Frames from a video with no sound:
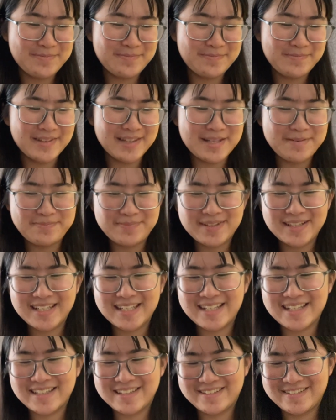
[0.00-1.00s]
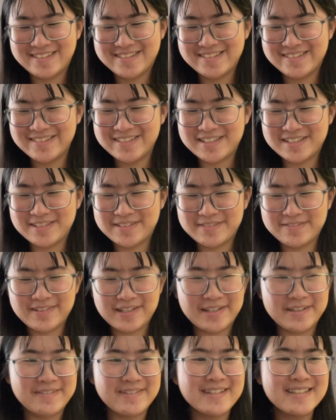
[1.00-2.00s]
lip plate and also the
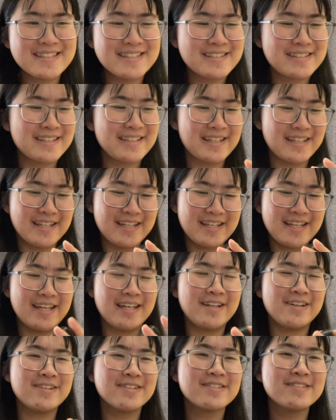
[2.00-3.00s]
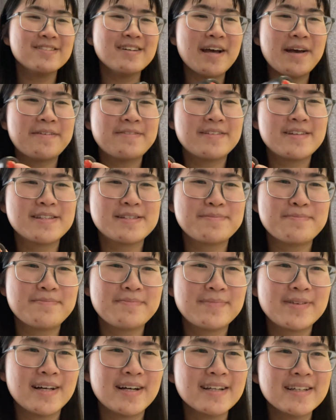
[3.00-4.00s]
fingerings, it also have this
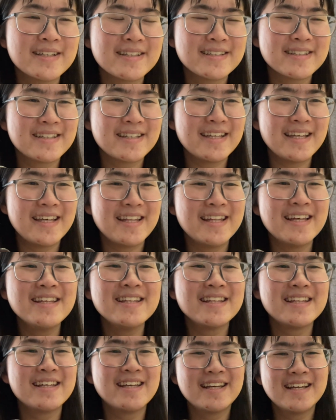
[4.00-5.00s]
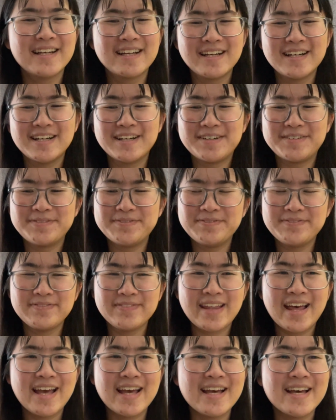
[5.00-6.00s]
plug in it.
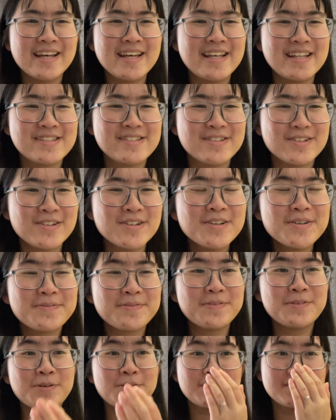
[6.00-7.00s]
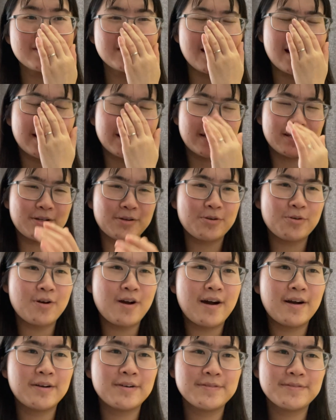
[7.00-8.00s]
It sort of looks like the
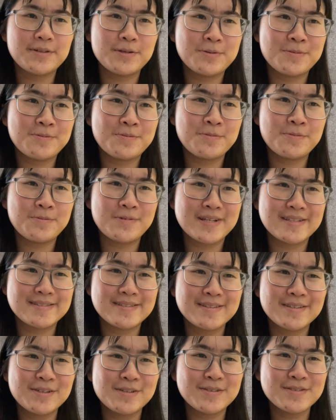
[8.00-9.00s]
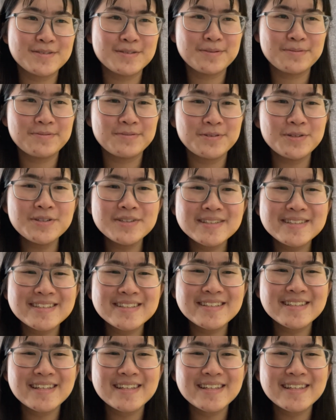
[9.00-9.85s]
crown of the Western concert flutes.